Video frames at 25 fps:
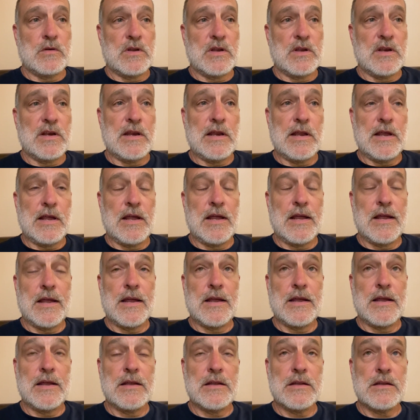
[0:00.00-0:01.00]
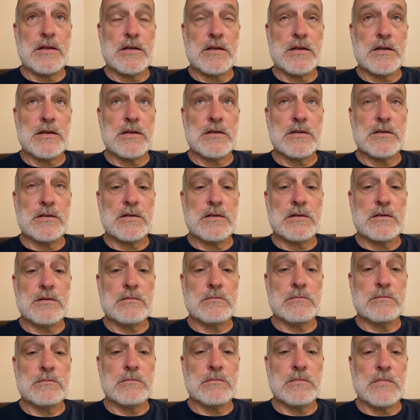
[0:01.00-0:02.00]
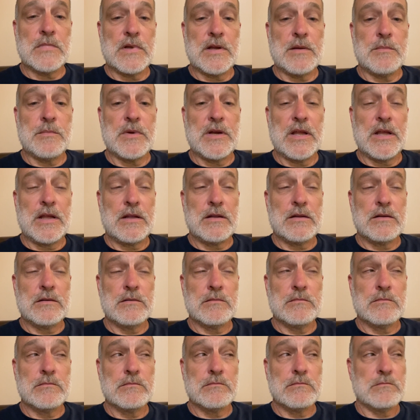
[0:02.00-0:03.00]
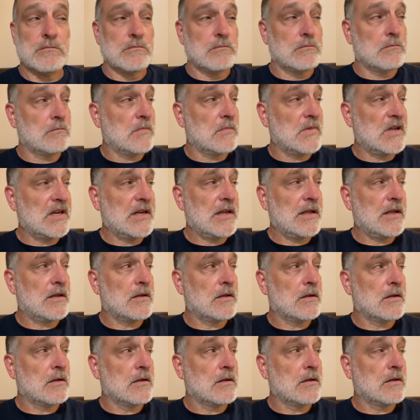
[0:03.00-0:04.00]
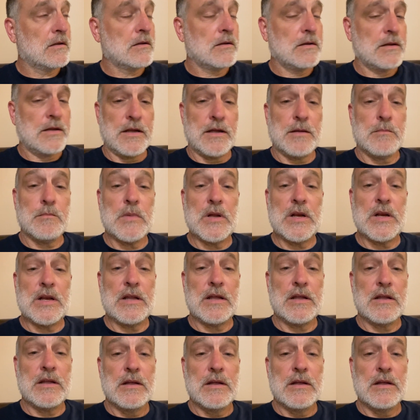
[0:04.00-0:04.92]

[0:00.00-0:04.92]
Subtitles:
Today is Labor Day, Monday. Yeah, Monday.